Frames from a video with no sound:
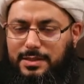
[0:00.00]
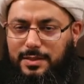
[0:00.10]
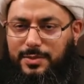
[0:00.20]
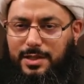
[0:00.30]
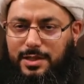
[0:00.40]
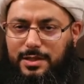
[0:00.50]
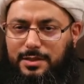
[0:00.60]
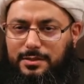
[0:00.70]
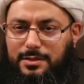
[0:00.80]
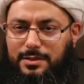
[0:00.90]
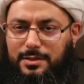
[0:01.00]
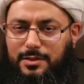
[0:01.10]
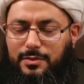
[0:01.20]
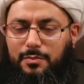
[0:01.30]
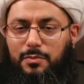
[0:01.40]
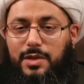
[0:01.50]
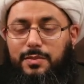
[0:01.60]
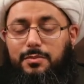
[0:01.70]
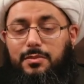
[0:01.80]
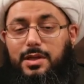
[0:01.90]
And this, what you
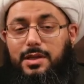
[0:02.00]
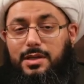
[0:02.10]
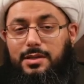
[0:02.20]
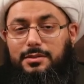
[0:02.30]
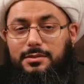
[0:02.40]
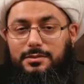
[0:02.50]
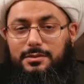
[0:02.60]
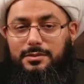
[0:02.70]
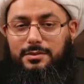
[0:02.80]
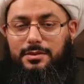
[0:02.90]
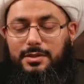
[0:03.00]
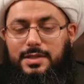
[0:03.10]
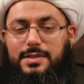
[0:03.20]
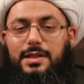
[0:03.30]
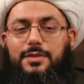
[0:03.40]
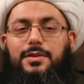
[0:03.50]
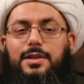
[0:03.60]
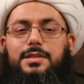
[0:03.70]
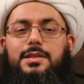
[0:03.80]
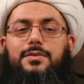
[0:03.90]
used, is
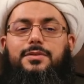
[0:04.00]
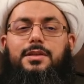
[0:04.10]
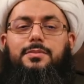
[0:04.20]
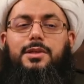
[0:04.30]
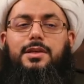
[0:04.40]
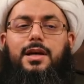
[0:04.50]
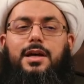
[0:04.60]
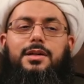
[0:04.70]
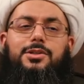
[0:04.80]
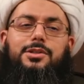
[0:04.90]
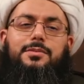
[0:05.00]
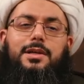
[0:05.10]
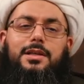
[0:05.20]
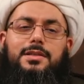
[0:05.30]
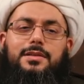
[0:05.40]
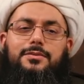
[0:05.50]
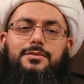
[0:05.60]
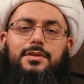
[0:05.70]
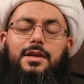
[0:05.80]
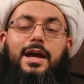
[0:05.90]
was among
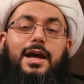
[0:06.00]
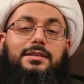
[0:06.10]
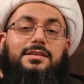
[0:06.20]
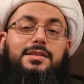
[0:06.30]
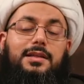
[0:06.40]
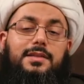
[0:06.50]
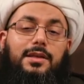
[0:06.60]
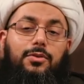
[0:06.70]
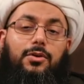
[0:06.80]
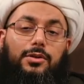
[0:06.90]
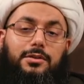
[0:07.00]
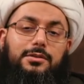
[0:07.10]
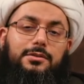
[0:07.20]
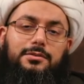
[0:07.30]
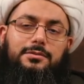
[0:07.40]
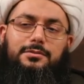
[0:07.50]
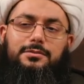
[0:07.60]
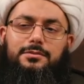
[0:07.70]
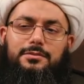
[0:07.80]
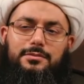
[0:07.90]
the things that Aisha tricked you with. You
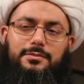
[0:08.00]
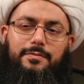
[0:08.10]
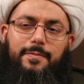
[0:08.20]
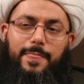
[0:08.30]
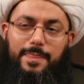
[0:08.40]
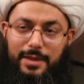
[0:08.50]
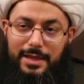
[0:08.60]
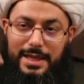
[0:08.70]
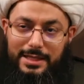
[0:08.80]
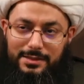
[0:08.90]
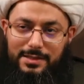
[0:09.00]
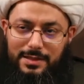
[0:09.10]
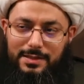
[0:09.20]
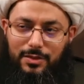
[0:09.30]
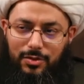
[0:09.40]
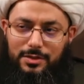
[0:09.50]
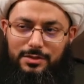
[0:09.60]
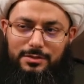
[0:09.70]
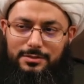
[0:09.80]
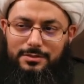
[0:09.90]
imagine,
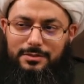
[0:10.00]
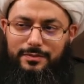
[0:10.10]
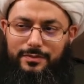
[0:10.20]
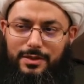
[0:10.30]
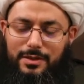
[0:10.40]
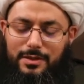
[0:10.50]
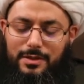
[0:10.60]
you imagine